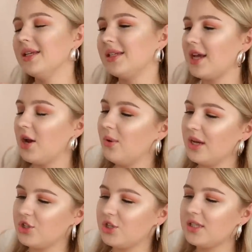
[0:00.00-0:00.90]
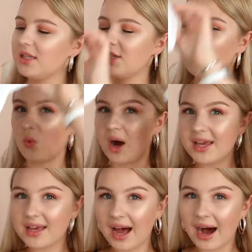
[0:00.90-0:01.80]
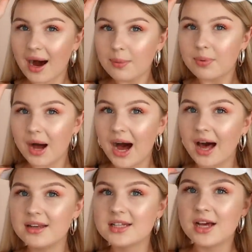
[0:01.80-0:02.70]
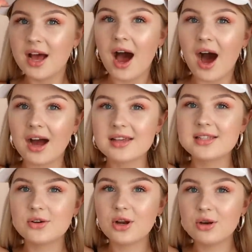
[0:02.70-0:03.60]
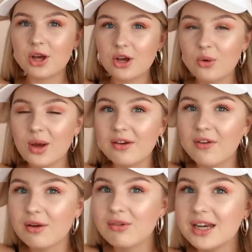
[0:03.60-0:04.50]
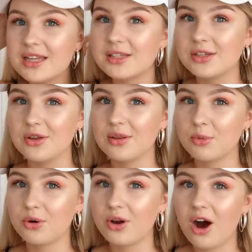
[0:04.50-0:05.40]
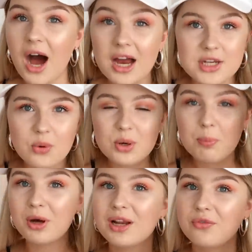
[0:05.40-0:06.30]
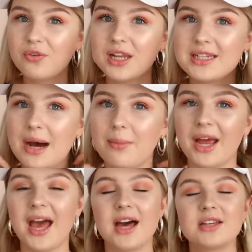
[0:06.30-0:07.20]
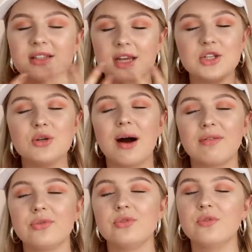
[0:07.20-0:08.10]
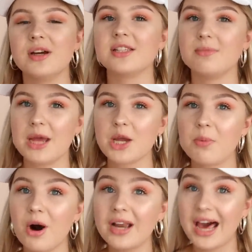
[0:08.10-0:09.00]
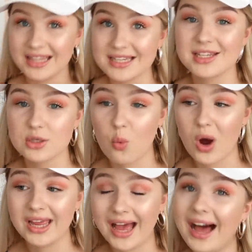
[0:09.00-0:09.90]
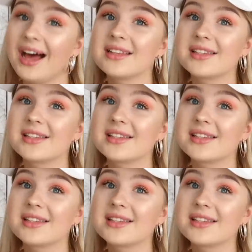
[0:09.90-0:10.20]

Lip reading: So it's just this white cap, and I still don't know if I really suit them or not. I don't want to pull it fully down my head because I do have a full face of makeup on, and this is a white hat.